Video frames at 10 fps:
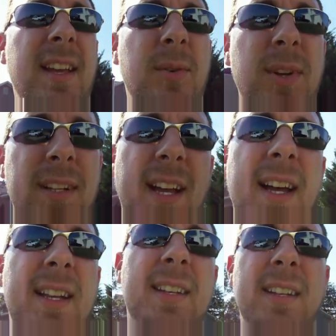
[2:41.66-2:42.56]
Went and
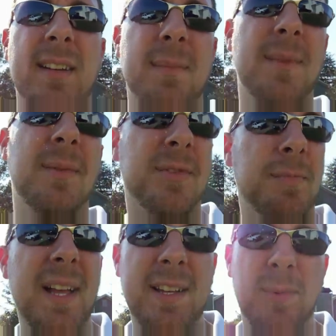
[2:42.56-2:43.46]
got it. Um, it was
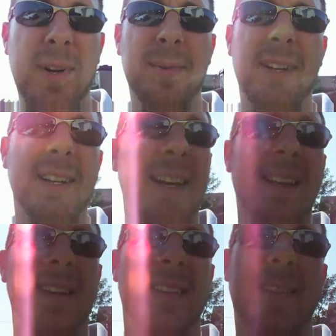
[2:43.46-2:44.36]
black and white when I got it.